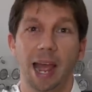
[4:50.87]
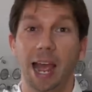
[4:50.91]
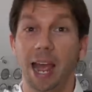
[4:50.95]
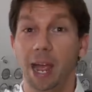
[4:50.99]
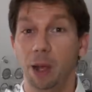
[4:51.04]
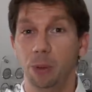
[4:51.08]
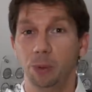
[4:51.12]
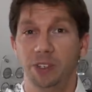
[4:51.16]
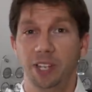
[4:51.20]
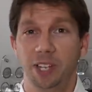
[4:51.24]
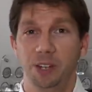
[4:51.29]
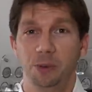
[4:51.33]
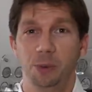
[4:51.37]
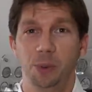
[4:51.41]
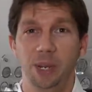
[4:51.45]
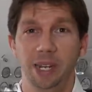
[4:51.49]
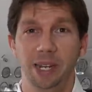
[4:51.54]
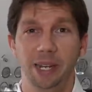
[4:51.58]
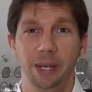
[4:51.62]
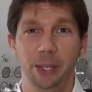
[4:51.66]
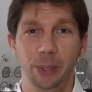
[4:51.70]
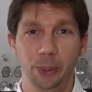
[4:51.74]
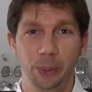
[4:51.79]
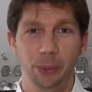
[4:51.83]
how did
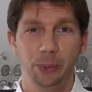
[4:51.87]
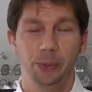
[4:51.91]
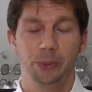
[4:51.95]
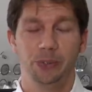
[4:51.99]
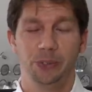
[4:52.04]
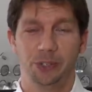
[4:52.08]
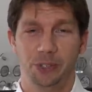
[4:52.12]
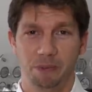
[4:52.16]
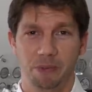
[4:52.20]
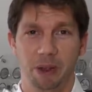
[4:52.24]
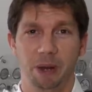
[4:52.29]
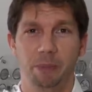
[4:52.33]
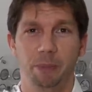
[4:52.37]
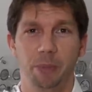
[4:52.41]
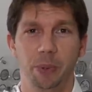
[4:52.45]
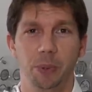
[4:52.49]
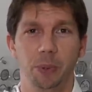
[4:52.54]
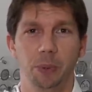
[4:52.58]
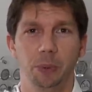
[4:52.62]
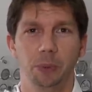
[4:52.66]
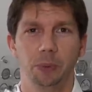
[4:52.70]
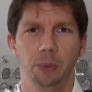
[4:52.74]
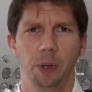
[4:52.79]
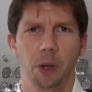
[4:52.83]
we lose to Red
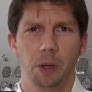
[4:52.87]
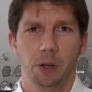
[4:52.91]
Bull